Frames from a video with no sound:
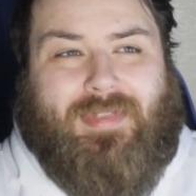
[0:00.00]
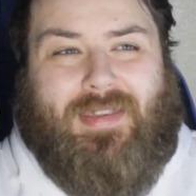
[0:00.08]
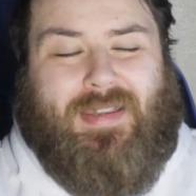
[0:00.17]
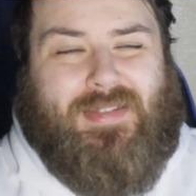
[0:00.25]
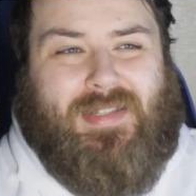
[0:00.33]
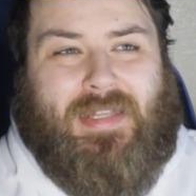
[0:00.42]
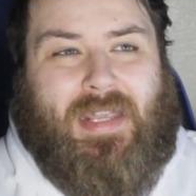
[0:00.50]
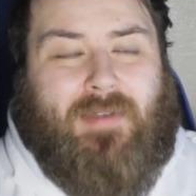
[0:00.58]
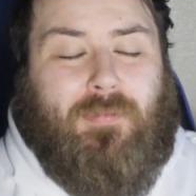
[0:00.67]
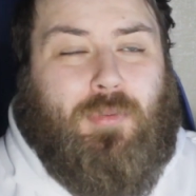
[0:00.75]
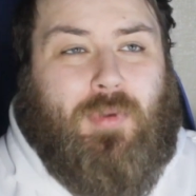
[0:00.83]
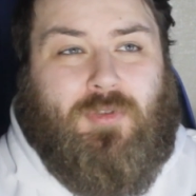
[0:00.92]
I think it's Leigh
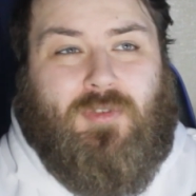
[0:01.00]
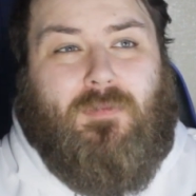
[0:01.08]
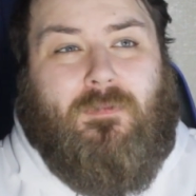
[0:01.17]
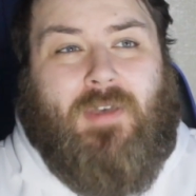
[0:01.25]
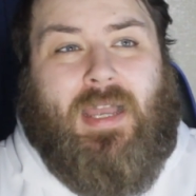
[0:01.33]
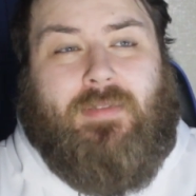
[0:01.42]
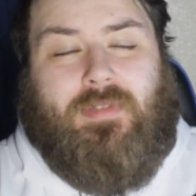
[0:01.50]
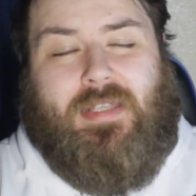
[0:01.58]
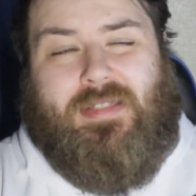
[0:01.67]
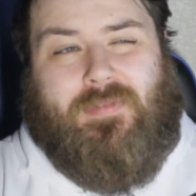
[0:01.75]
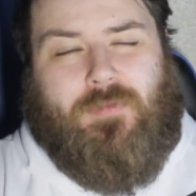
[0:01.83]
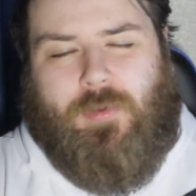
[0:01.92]
have 305,
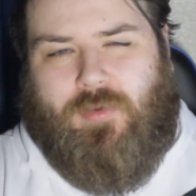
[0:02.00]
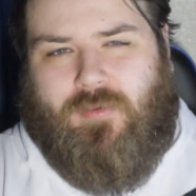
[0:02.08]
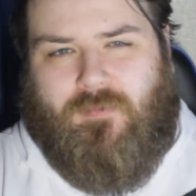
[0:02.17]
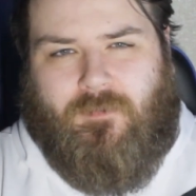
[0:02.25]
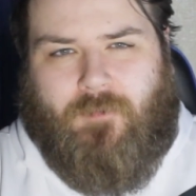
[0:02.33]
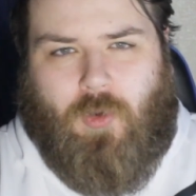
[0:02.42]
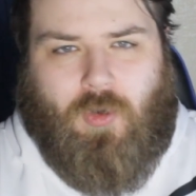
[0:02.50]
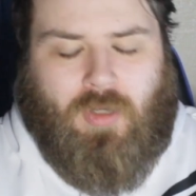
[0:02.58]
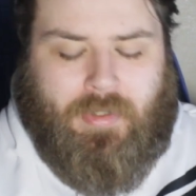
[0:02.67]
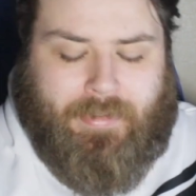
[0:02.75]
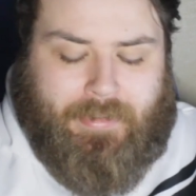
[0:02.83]
Leeds have 304,